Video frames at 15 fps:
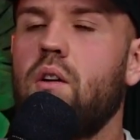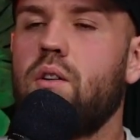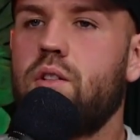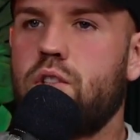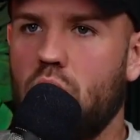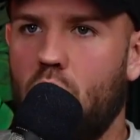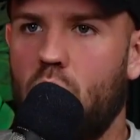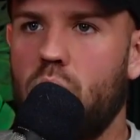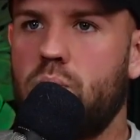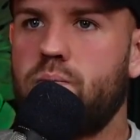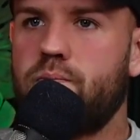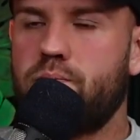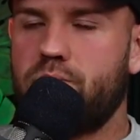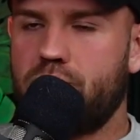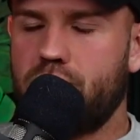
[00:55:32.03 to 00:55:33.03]
So
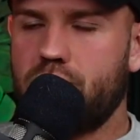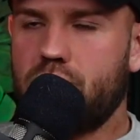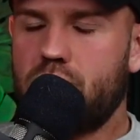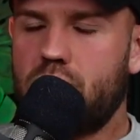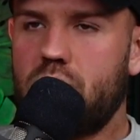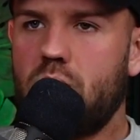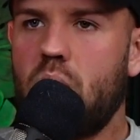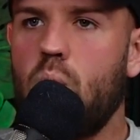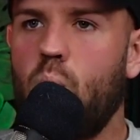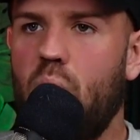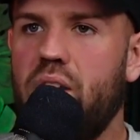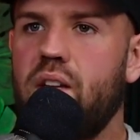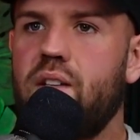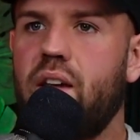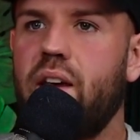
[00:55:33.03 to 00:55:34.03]

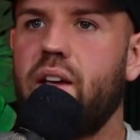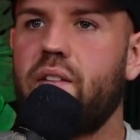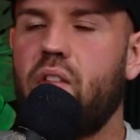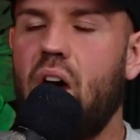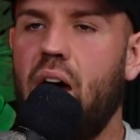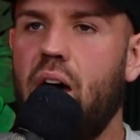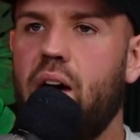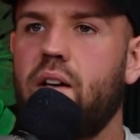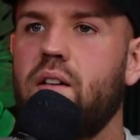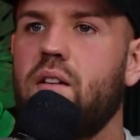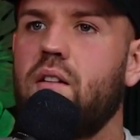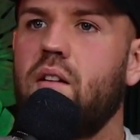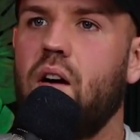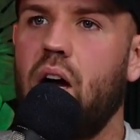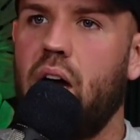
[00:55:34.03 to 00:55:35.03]
when you take that
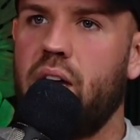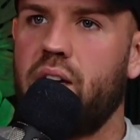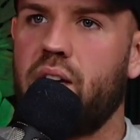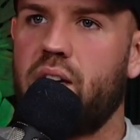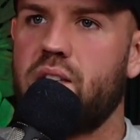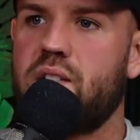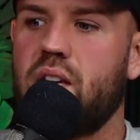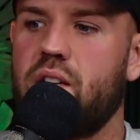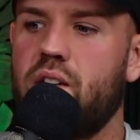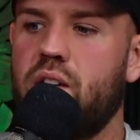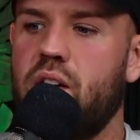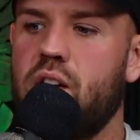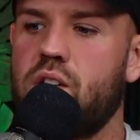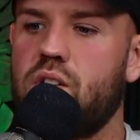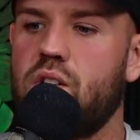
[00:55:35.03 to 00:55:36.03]
into
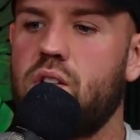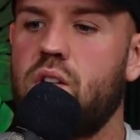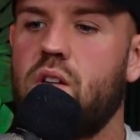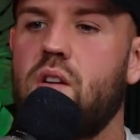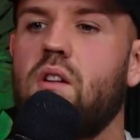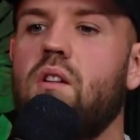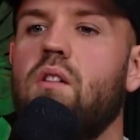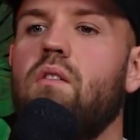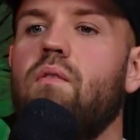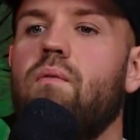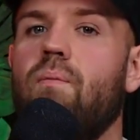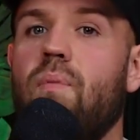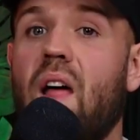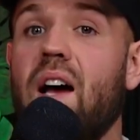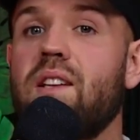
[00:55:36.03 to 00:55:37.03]
consideration,
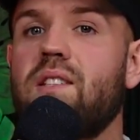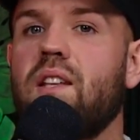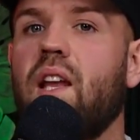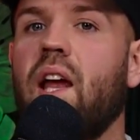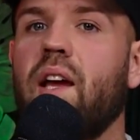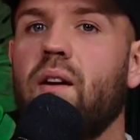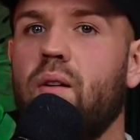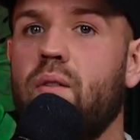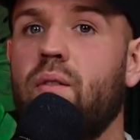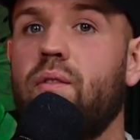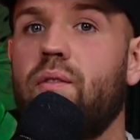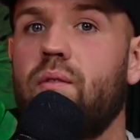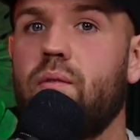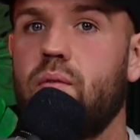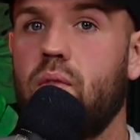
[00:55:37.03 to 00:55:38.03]
that's the
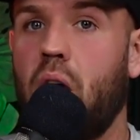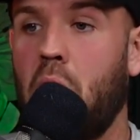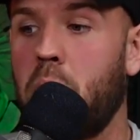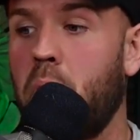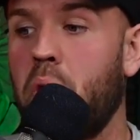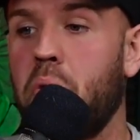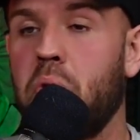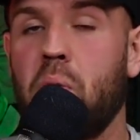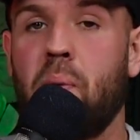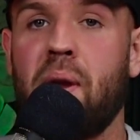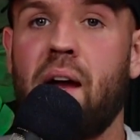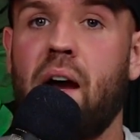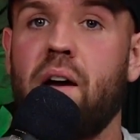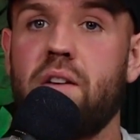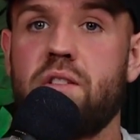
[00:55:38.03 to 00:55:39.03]
negative about the
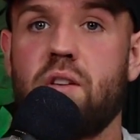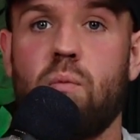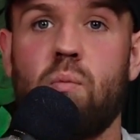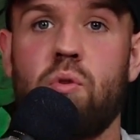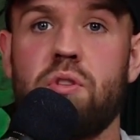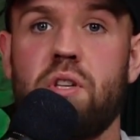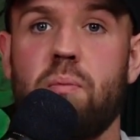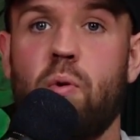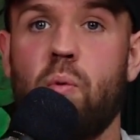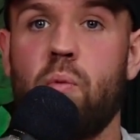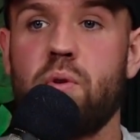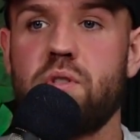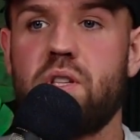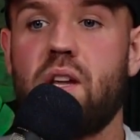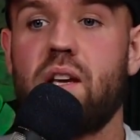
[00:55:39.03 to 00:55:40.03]
way Alex Hormozi
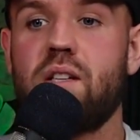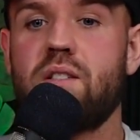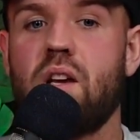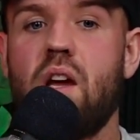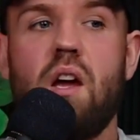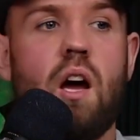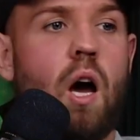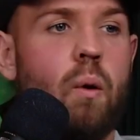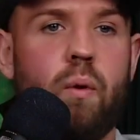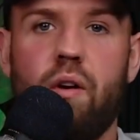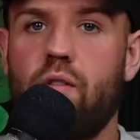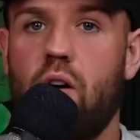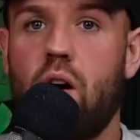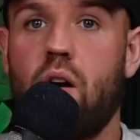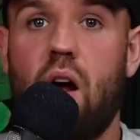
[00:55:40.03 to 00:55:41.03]
promotes things.
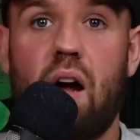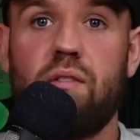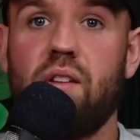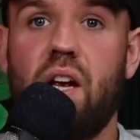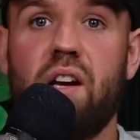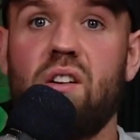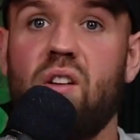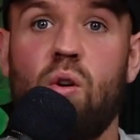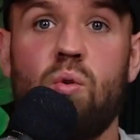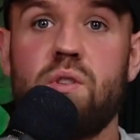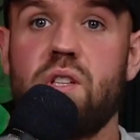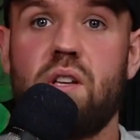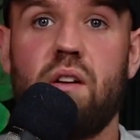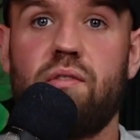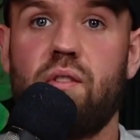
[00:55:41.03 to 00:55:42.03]
However, I've learned loads
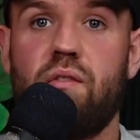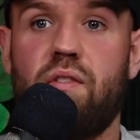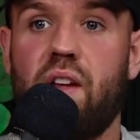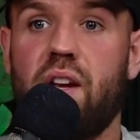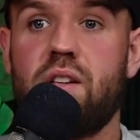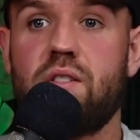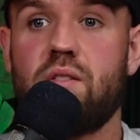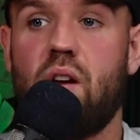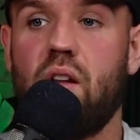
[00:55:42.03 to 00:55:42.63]
of different things.